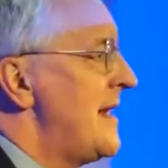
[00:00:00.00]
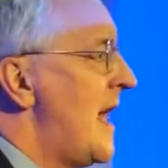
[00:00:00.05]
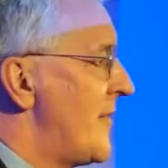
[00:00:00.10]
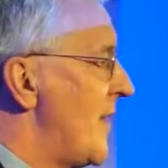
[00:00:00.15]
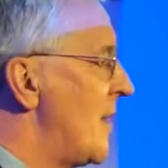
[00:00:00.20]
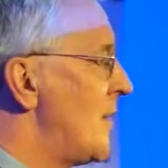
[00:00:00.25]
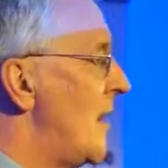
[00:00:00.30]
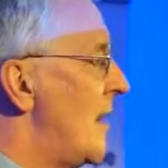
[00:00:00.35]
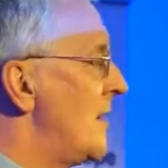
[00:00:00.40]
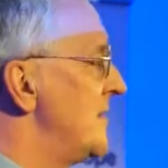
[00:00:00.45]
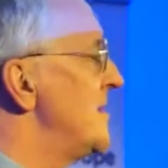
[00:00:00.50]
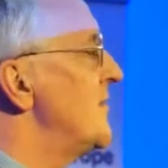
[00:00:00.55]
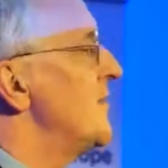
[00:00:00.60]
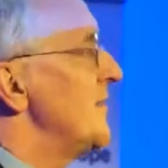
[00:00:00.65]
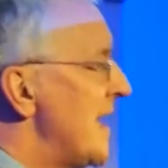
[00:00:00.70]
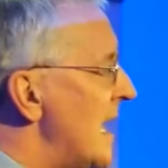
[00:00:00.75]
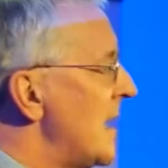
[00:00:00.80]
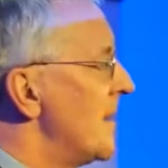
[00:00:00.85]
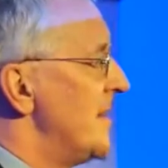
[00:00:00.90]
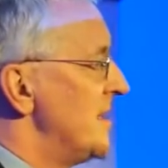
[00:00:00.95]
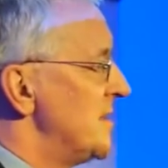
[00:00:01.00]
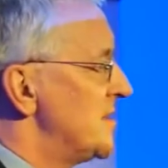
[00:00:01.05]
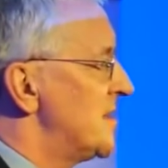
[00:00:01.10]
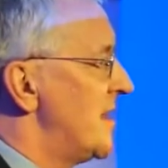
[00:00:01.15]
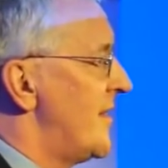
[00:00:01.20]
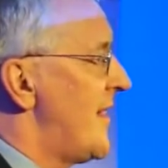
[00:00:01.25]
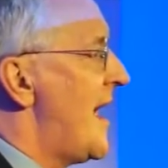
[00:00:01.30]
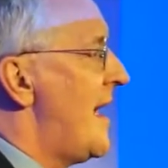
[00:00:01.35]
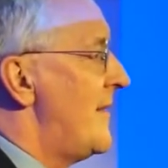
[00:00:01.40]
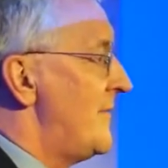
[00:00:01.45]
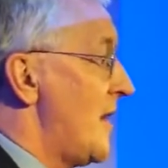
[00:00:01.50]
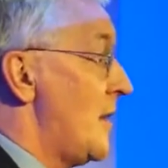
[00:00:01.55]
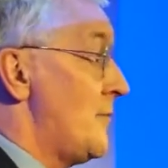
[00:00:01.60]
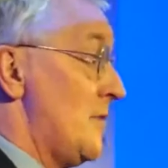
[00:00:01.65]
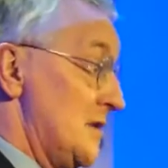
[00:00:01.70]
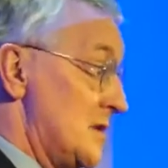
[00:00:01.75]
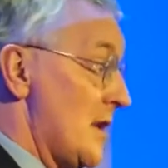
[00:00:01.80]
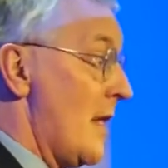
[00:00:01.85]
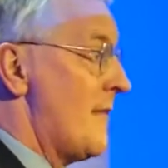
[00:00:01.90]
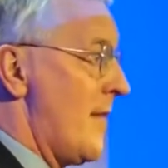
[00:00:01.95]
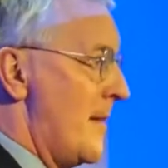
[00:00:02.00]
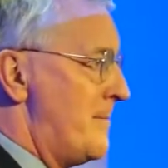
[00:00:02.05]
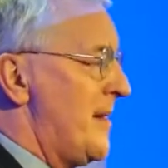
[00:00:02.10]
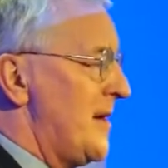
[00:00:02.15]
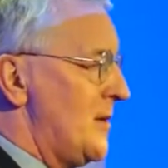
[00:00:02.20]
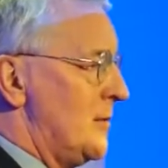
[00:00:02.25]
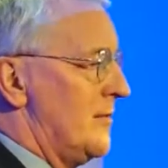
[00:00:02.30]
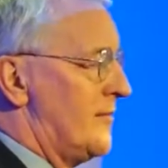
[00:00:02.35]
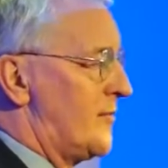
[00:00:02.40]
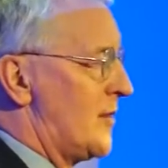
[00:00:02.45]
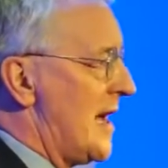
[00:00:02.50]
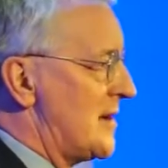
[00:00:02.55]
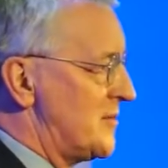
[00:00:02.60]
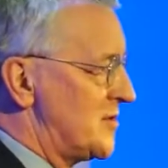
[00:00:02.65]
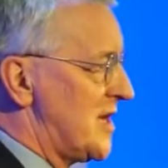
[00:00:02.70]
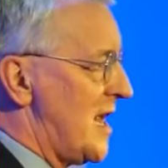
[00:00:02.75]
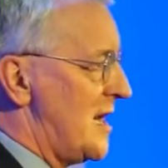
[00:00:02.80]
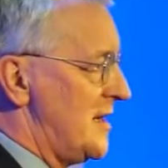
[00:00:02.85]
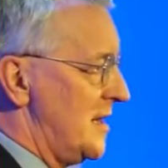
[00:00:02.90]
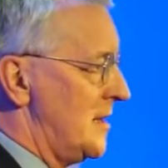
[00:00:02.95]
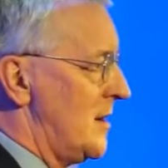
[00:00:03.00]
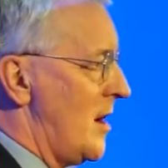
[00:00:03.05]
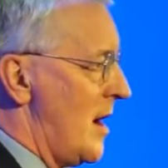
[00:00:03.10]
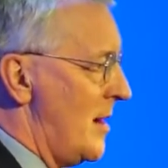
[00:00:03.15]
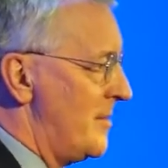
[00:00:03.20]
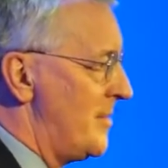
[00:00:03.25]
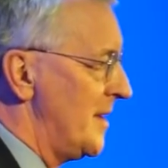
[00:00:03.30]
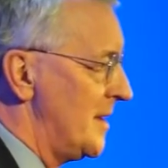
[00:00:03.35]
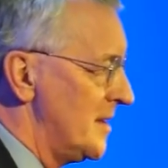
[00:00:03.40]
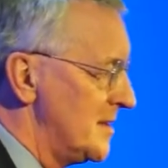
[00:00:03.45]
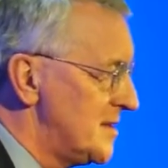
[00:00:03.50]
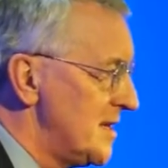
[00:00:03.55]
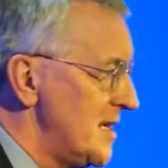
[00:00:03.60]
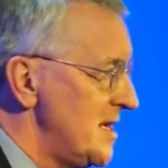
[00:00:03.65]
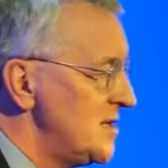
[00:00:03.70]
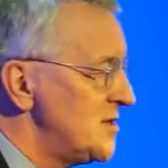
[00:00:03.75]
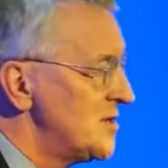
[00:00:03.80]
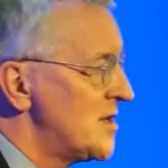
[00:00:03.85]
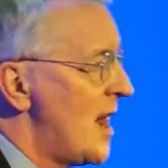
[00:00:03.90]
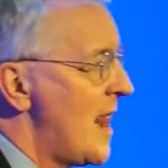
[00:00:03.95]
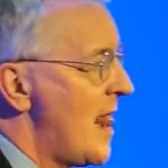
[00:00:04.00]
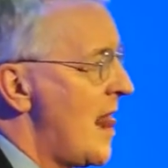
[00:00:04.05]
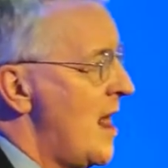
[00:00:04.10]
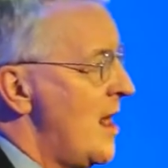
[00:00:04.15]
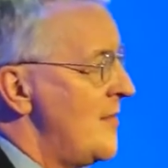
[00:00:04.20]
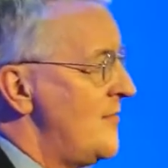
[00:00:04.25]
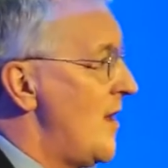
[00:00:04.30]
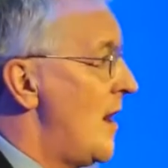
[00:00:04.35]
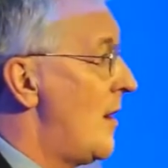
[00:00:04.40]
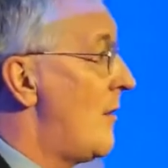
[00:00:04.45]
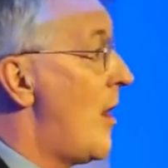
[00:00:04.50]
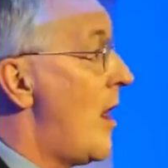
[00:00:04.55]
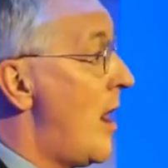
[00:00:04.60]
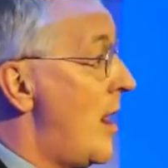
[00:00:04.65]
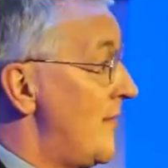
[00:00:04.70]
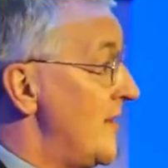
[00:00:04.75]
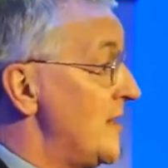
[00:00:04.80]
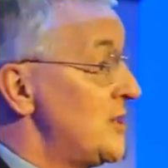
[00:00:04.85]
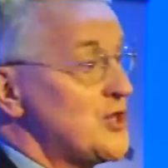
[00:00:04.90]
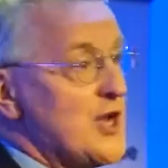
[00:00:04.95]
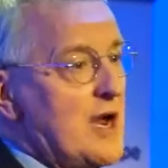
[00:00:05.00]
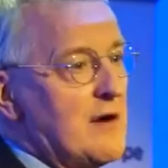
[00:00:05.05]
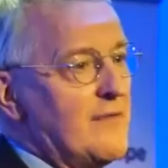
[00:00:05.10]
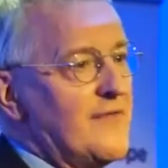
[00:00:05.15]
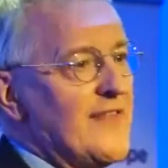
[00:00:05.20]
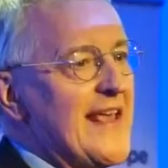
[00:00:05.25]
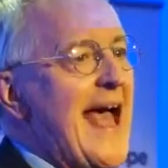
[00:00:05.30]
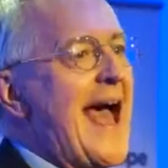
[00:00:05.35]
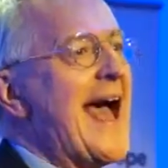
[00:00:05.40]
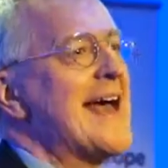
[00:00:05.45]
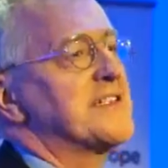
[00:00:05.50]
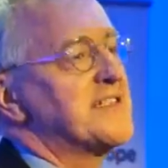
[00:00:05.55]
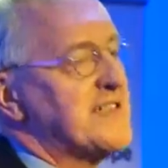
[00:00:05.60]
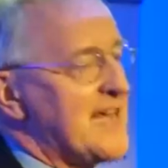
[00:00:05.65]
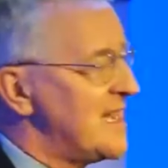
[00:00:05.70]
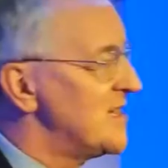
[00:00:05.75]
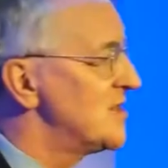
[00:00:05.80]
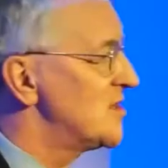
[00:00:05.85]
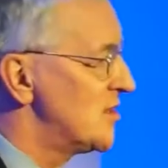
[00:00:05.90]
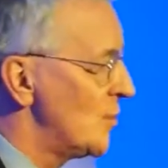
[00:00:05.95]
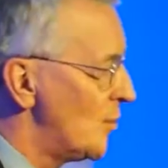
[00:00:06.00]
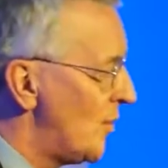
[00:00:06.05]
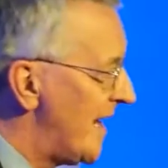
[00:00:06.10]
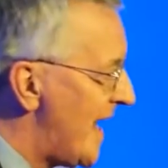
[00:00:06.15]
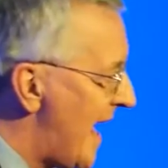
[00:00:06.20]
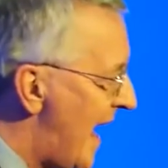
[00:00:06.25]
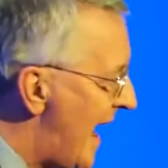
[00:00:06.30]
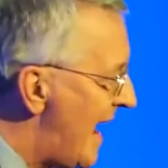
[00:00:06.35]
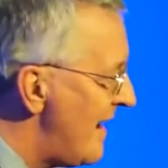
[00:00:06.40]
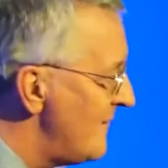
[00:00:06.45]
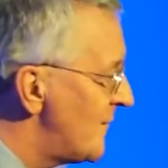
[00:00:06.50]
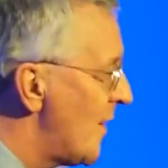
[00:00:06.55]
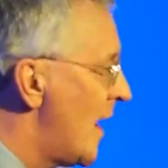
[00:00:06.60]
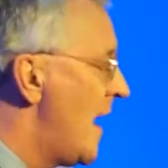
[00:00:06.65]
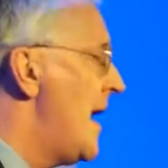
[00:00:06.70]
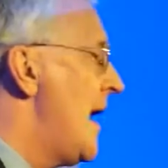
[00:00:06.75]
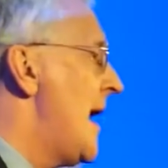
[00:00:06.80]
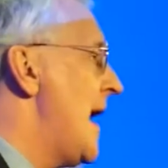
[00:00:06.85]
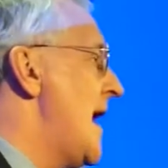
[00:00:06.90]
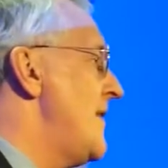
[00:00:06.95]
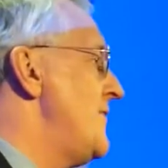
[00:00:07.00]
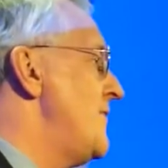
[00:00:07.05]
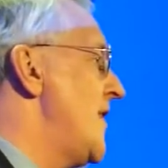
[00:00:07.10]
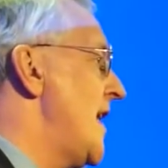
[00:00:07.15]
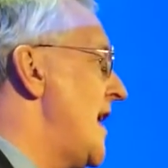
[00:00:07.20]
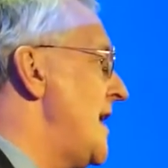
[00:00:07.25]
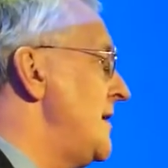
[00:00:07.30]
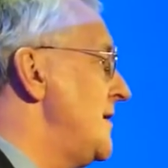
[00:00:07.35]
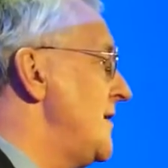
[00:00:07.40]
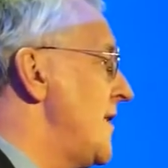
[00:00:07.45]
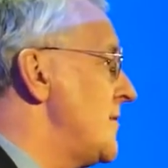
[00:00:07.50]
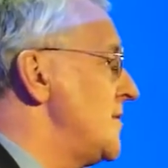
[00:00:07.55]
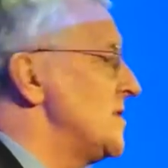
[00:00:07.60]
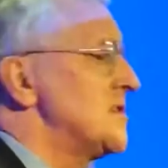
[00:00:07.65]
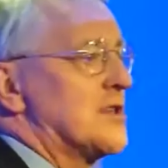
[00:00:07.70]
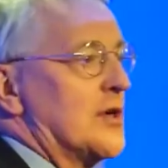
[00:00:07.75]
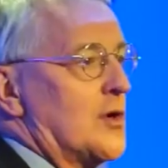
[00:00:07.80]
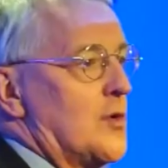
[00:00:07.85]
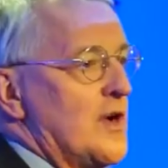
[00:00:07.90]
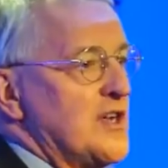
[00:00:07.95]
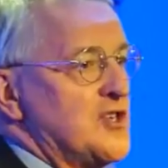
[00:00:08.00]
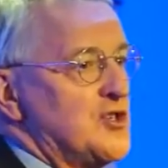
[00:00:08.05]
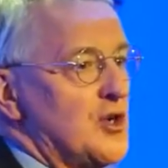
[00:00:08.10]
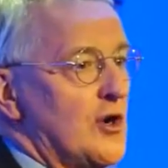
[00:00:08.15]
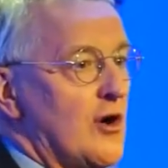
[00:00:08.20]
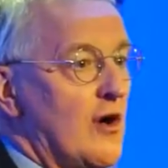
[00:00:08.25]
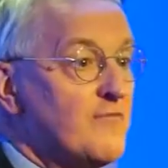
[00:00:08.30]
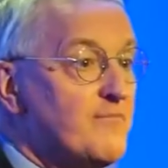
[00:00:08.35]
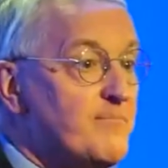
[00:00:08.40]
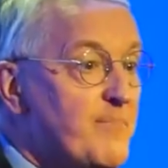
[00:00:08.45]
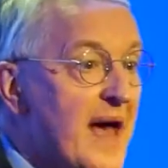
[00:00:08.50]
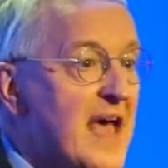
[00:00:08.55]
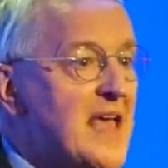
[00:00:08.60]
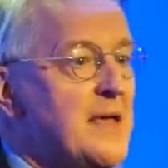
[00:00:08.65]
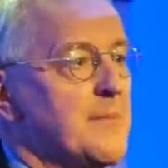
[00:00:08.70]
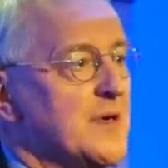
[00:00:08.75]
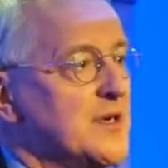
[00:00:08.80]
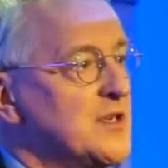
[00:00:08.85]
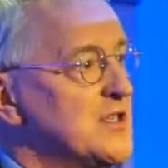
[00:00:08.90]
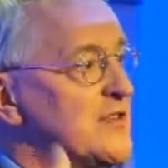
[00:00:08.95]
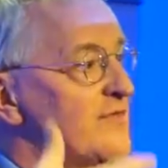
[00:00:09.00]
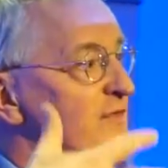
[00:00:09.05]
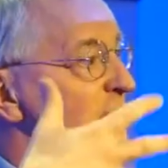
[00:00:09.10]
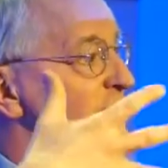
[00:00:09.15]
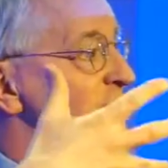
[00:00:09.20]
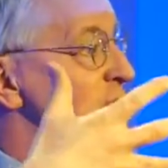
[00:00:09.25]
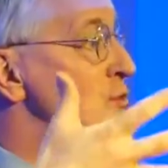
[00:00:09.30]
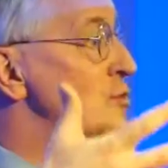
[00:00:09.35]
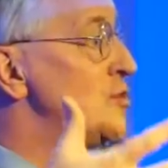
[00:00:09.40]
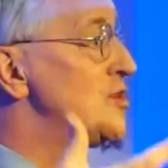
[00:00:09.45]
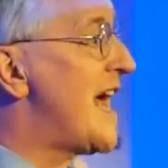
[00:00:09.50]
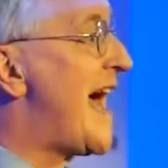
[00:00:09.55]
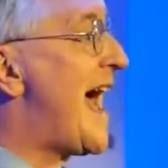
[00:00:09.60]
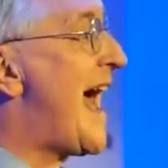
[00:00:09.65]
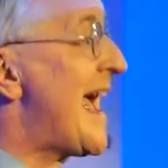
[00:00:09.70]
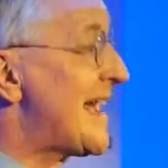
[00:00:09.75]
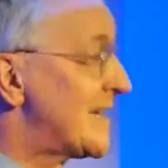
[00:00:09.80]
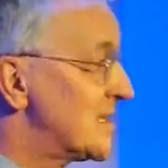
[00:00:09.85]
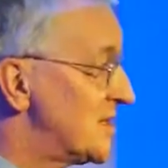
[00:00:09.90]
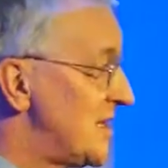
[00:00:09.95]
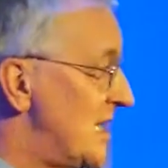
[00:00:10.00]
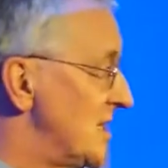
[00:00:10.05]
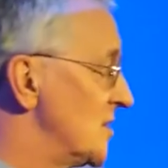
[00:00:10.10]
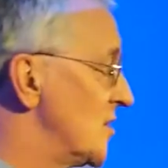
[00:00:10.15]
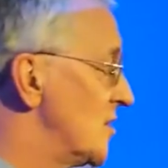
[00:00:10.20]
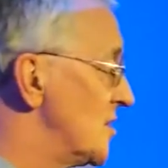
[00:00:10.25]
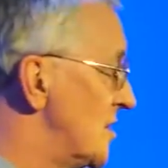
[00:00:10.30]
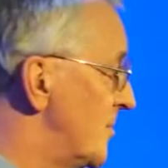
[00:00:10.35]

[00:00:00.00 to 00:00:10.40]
Now, there are different elements to that. There is the bill for outstanding liabilities. There are the share of the assets that we have. And then there is the question of payments for future access.